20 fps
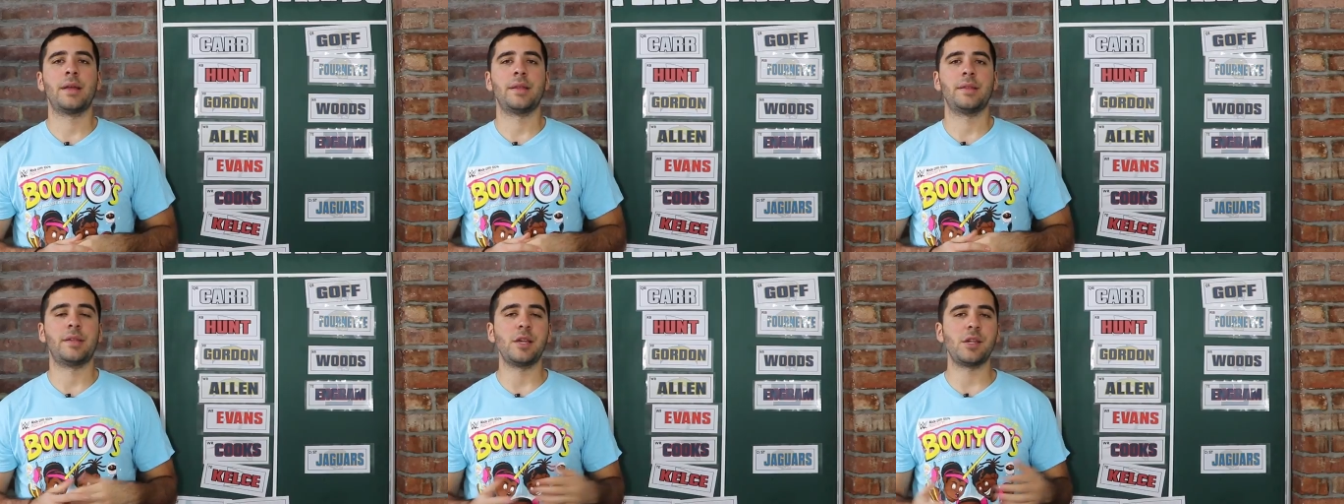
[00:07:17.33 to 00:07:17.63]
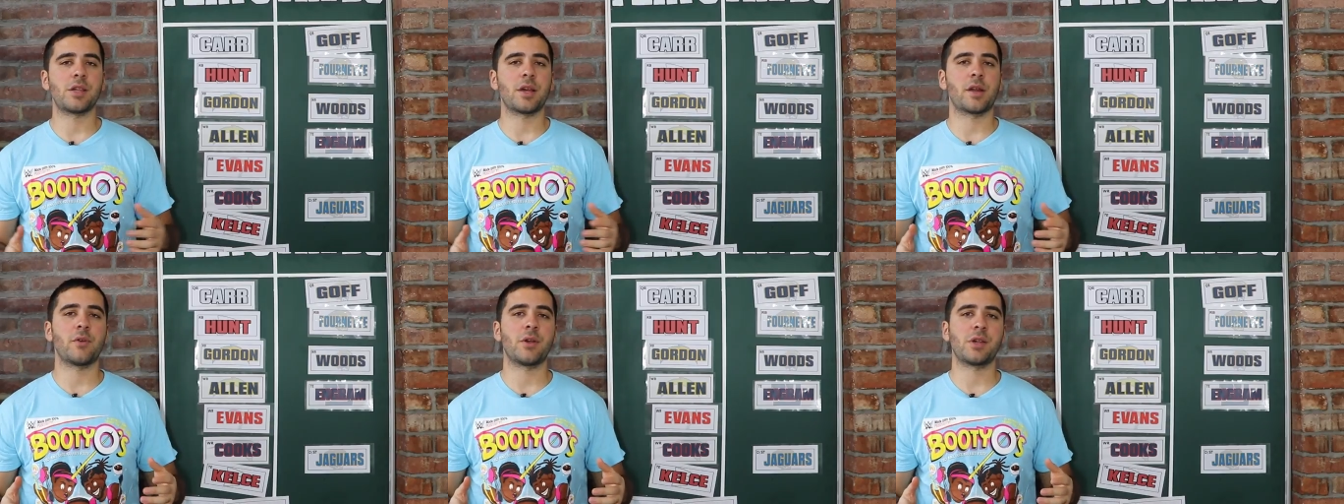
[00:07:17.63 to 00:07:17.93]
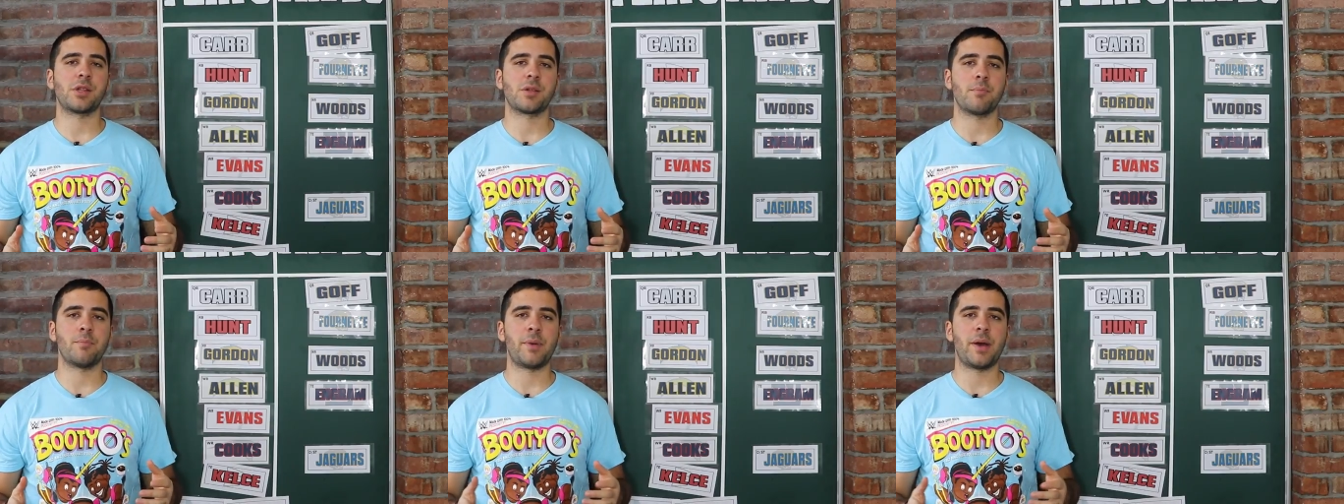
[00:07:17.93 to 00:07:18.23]

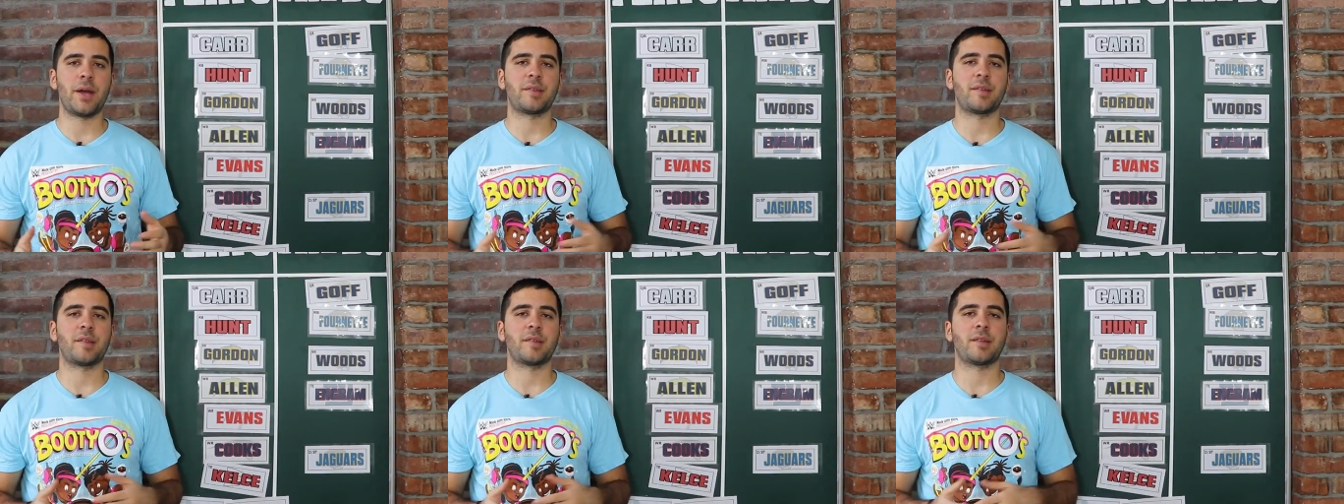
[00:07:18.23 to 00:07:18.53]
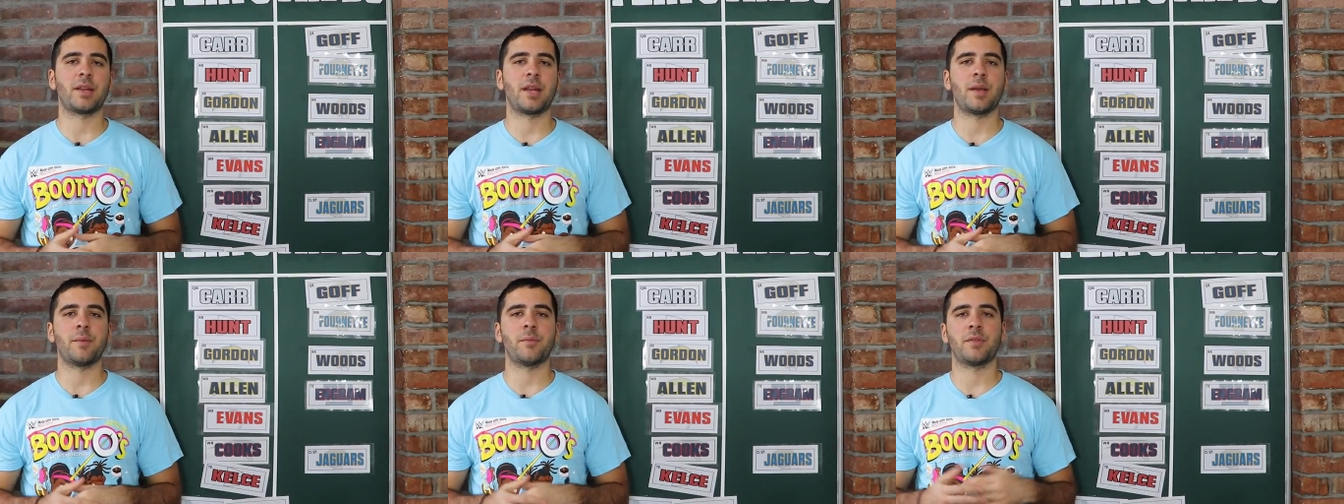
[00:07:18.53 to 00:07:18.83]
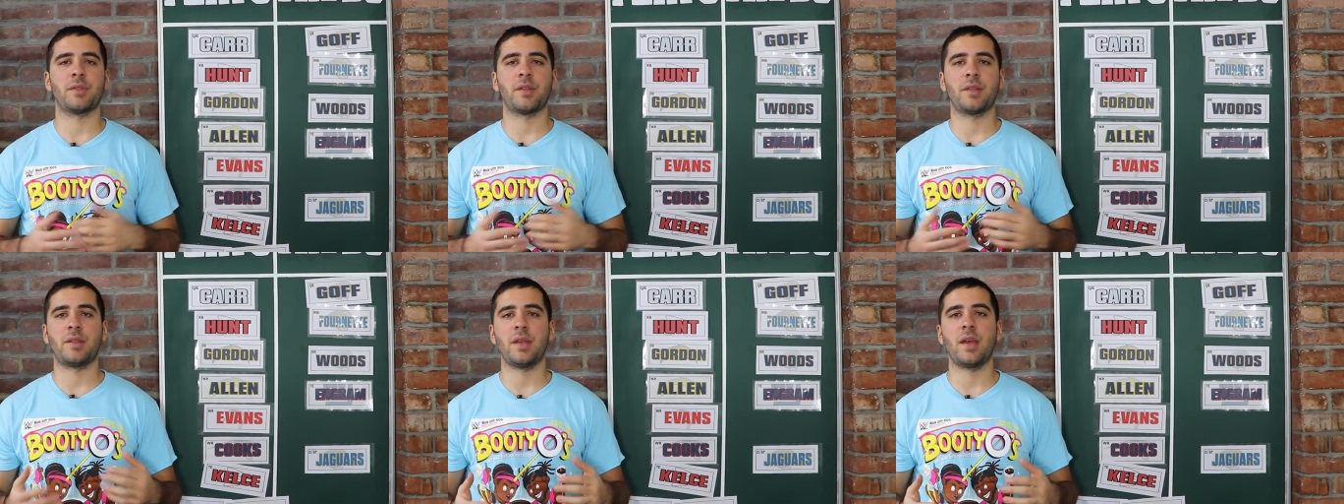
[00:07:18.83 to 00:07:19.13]
Degeneration Bets is the name
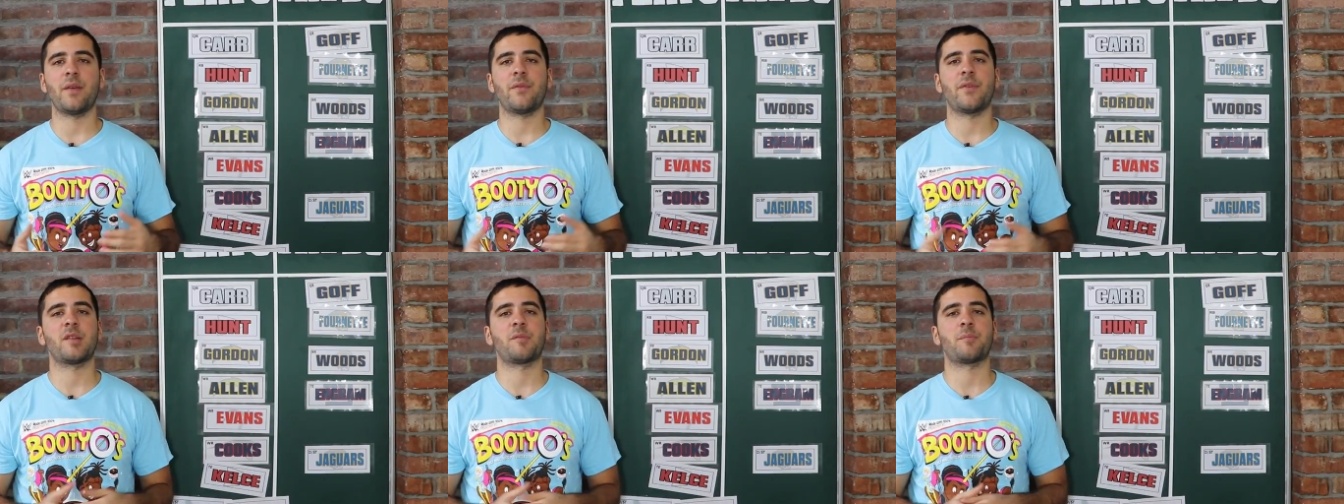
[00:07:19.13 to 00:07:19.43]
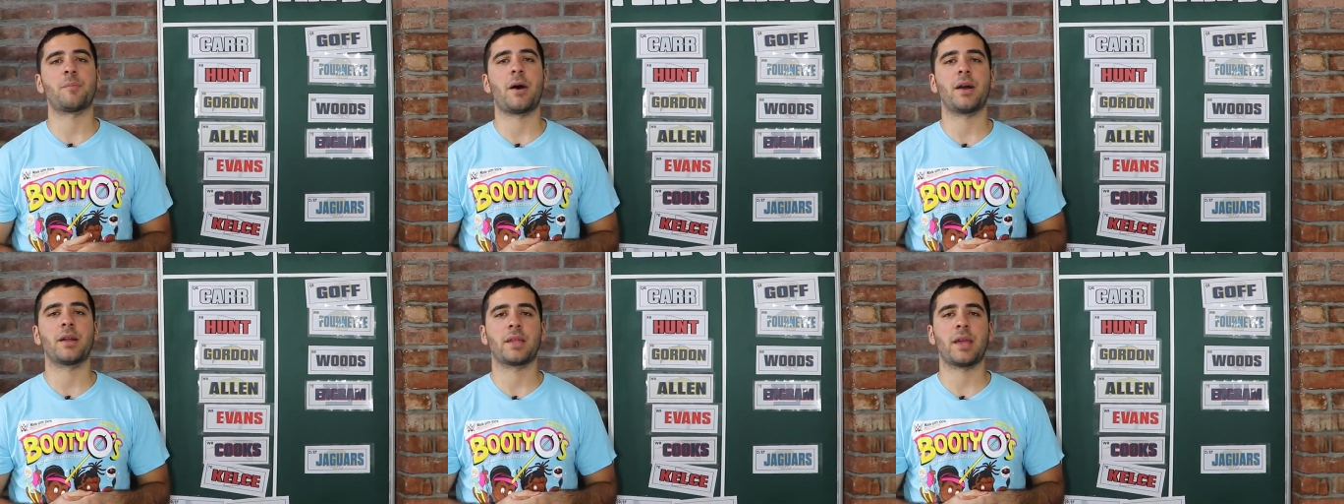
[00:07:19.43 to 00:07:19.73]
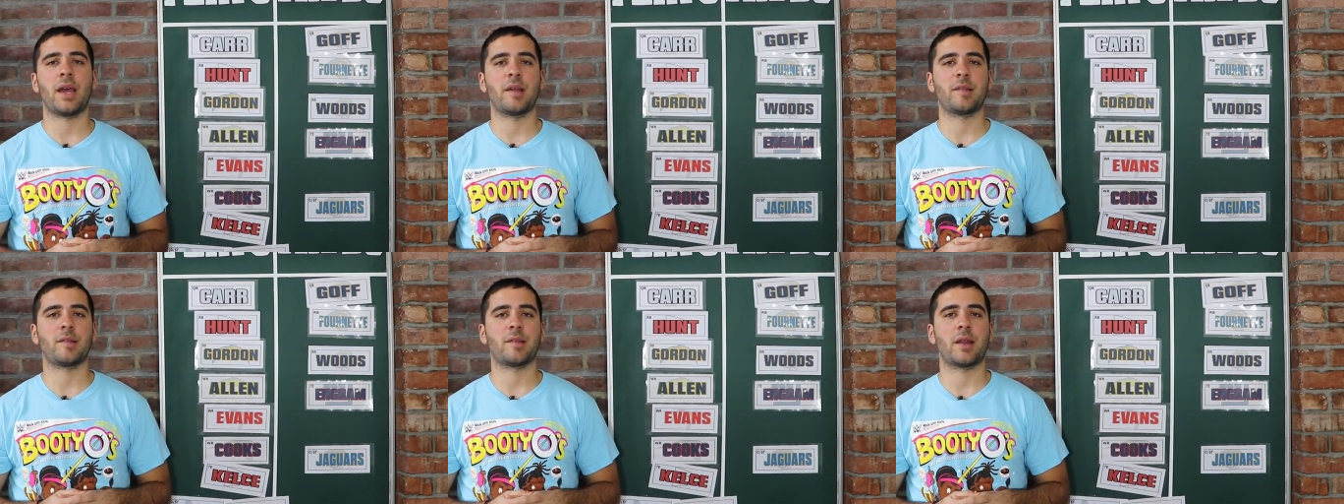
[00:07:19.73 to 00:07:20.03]
of the DFS
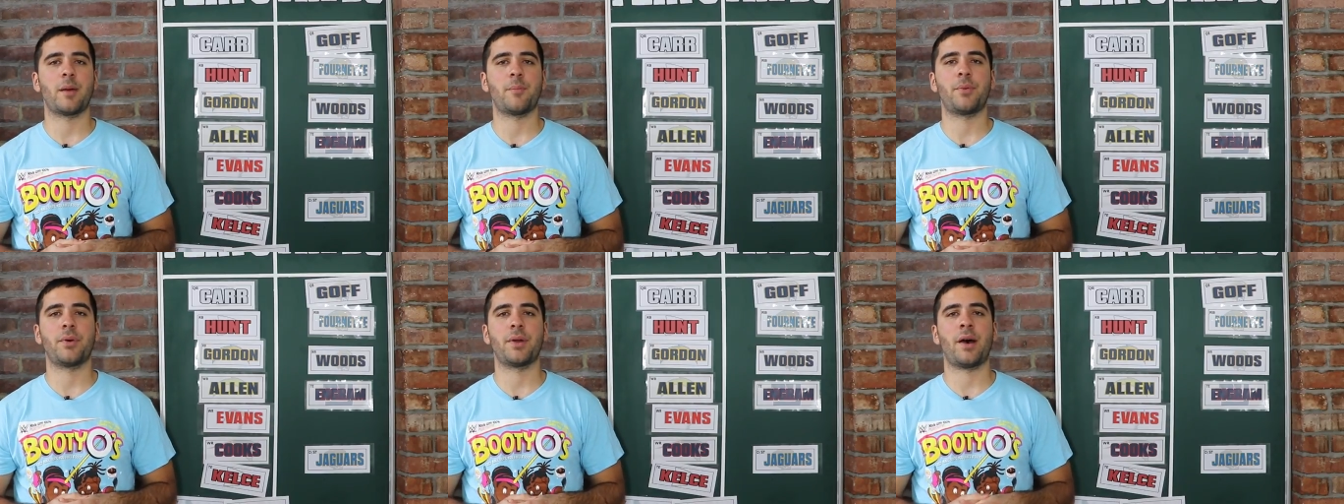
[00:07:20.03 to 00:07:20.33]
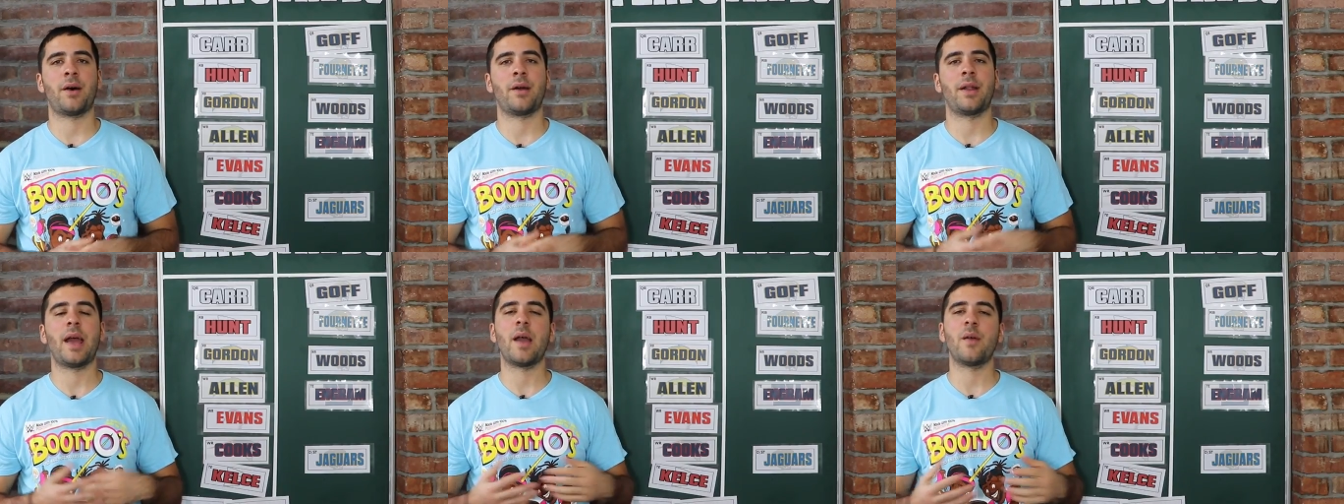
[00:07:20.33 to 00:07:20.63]
podcast that I put out